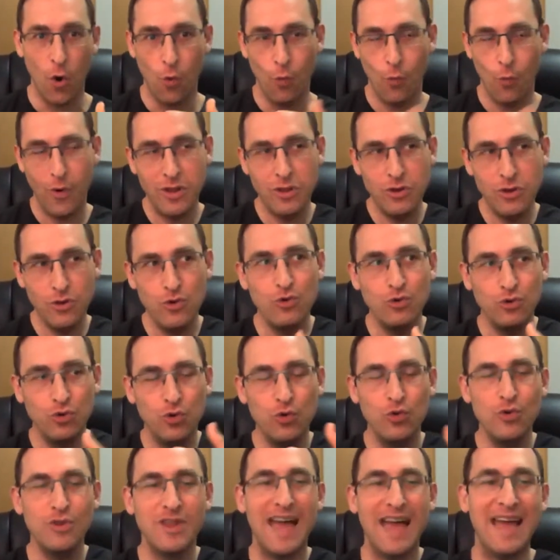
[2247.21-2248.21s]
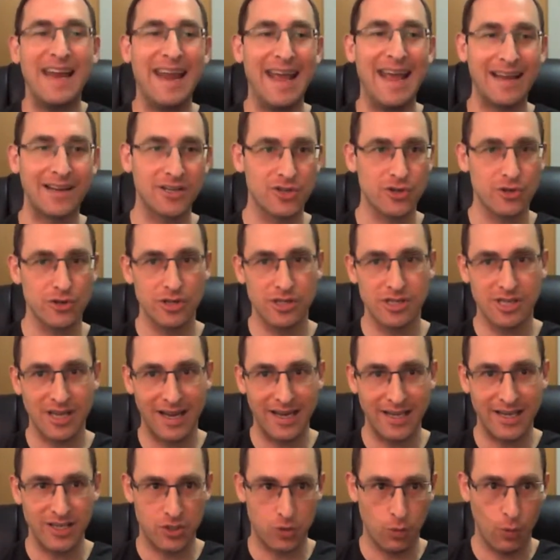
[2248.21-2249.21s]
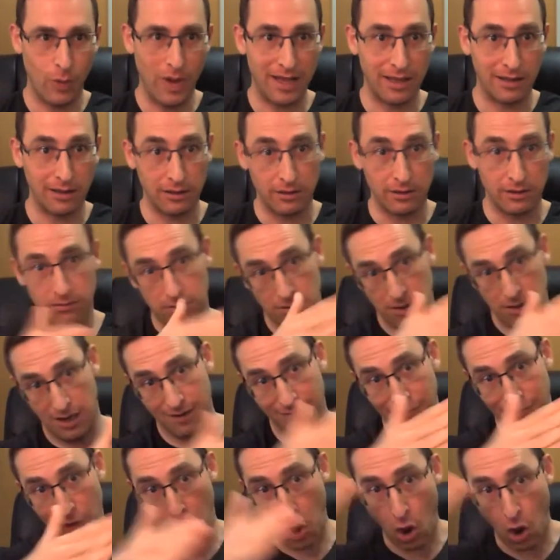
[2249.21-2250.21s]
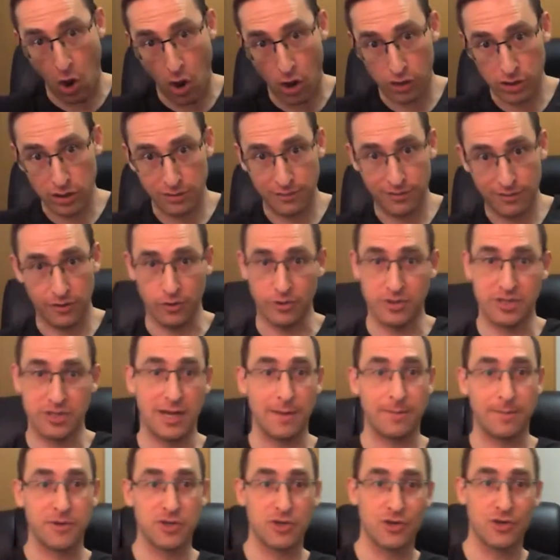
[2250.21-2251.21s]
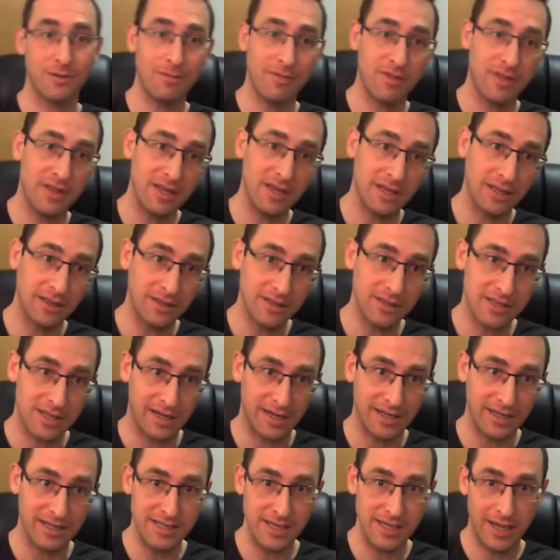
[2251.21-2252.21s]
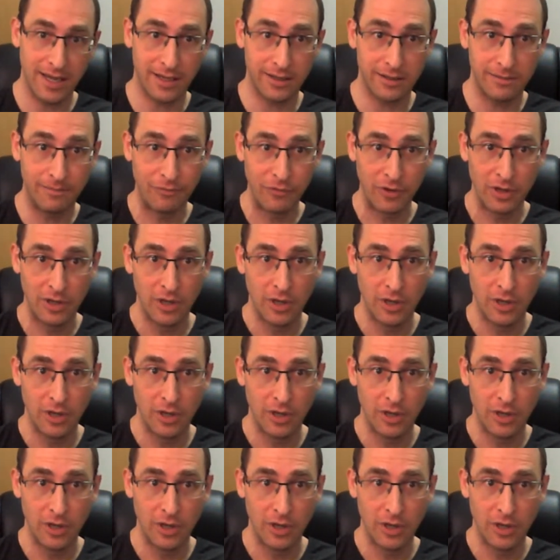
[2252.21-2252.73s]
When you do that exercise well of all of those upstream things that I said,